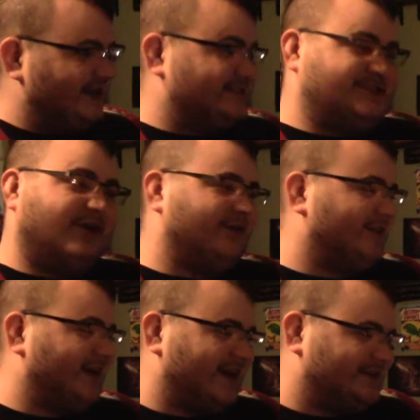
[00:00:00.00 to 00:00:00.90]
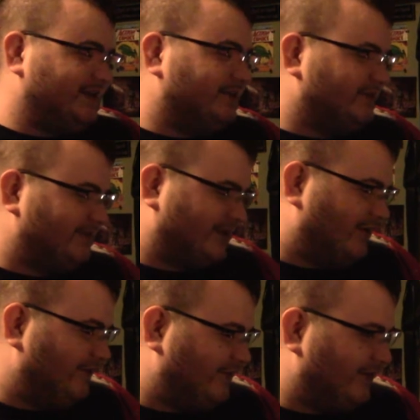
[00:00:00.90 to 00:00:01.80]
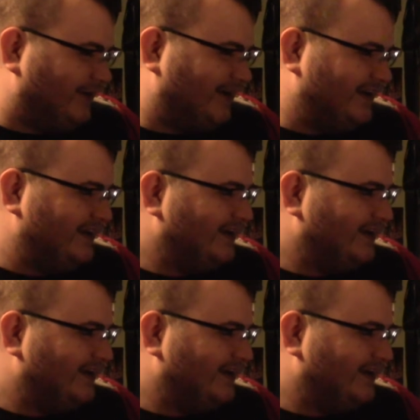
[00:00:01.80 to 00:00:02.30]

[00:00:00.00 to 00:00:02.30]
it's totally out of tune, but go for it.